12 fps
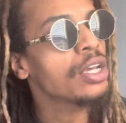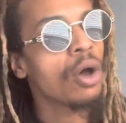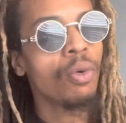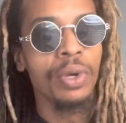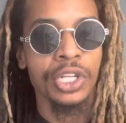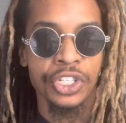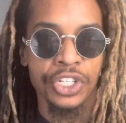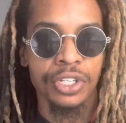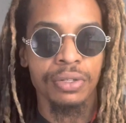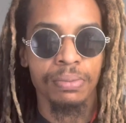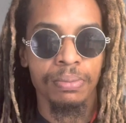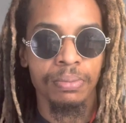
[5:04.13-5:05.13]
go with you.
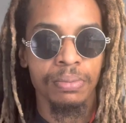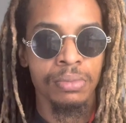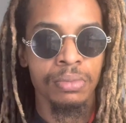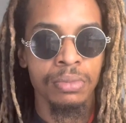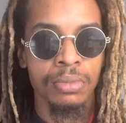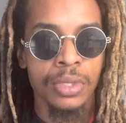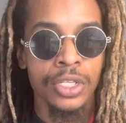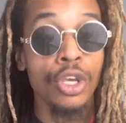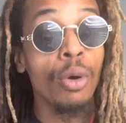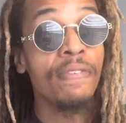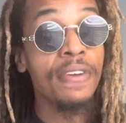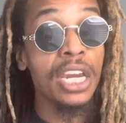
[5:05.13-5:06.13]

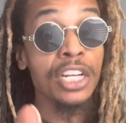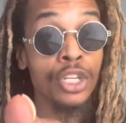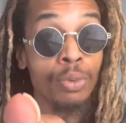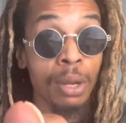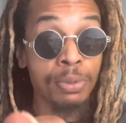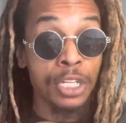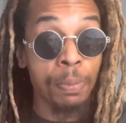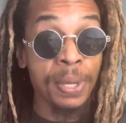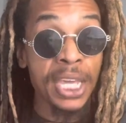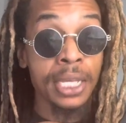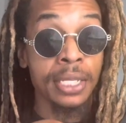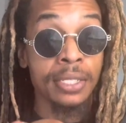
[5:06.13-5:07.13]
So if it interrupts your
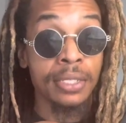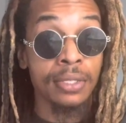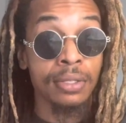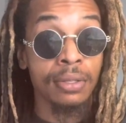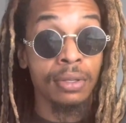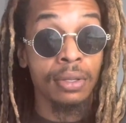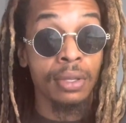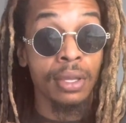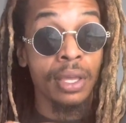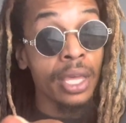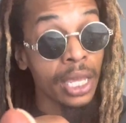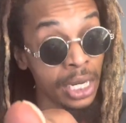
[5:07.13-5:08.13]
peace,
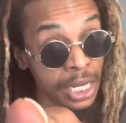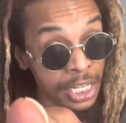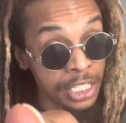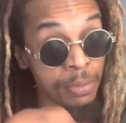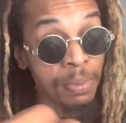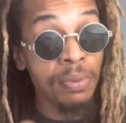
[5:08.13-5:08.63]
it needs to be